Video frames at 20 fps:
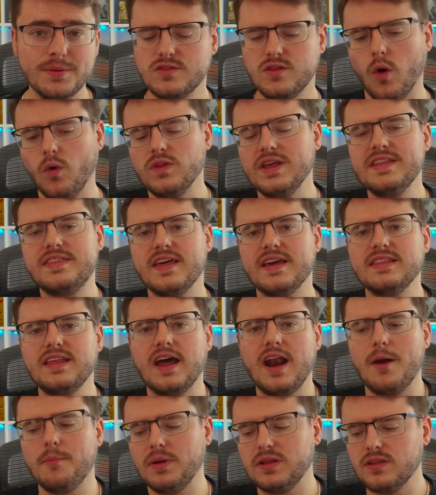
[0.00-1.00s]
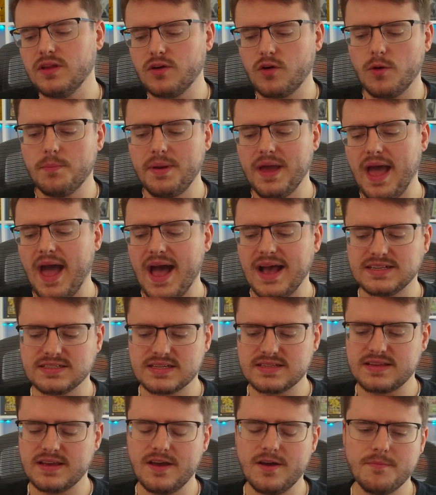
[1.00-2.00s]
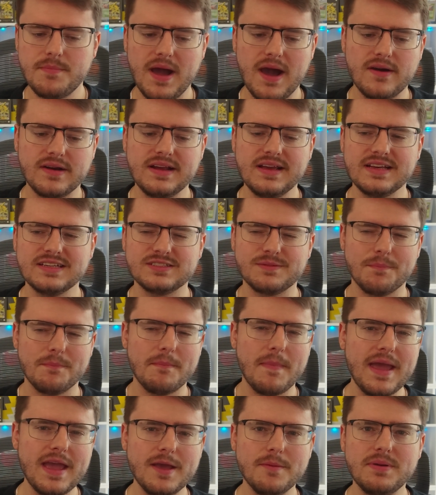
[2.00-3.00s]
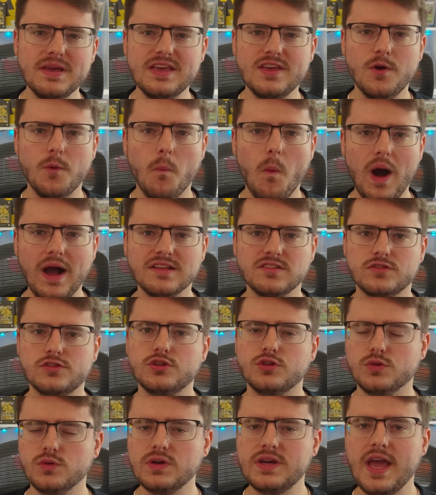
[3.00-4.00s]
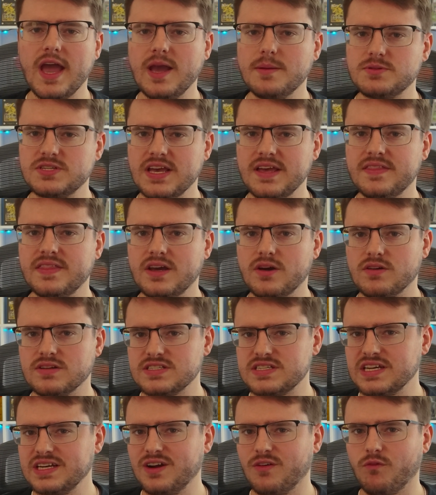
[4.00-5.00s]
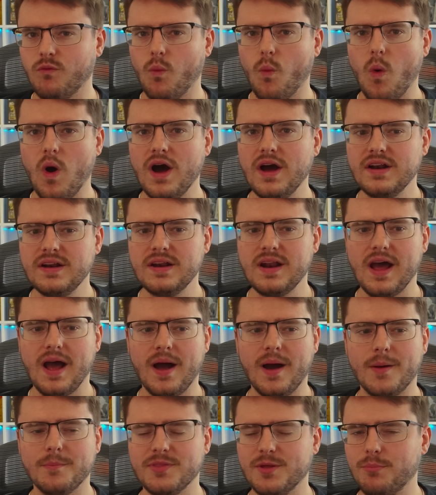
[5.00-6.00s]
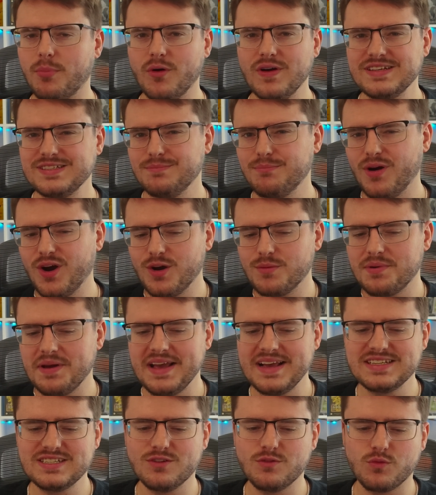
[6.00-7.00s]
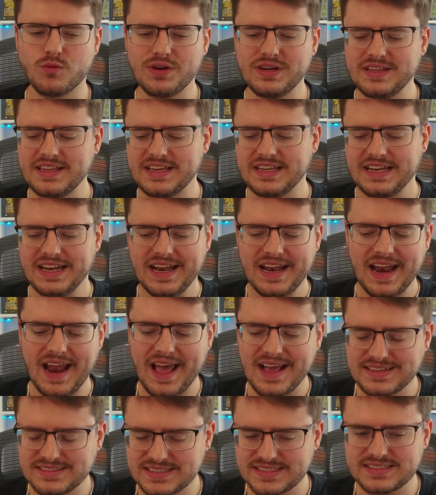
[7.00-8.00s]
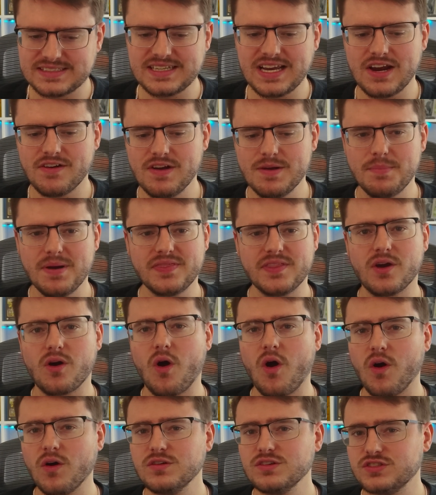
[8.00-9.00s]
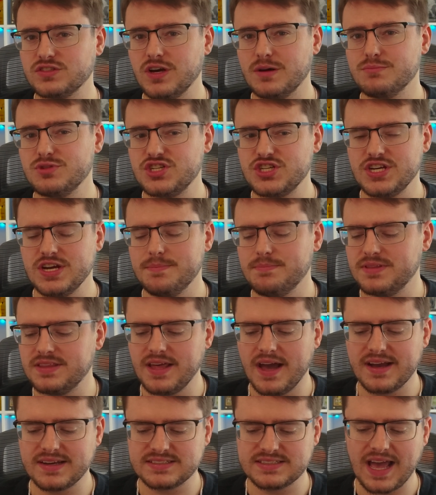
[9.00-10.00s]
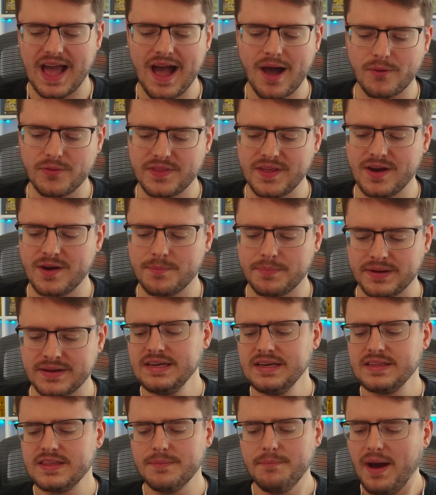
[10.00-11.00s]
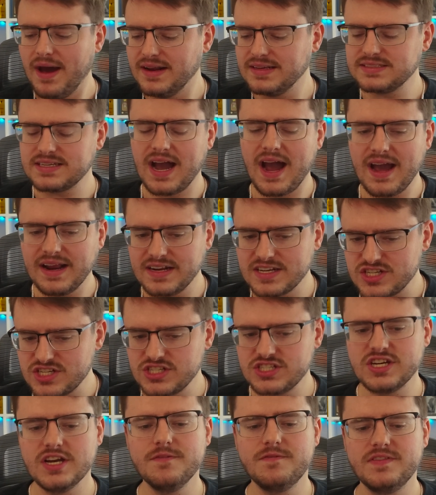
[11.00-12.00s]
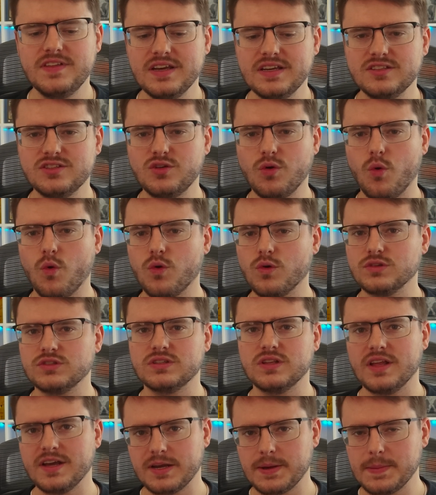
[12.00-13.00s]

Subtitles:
The only thing that I'm a little bit hesitant about it is maybe you want 2 capes in there instead of 1. The poison barb isn't really necessary, but there are some chip decks out there, but the meta is kind of shifting towards like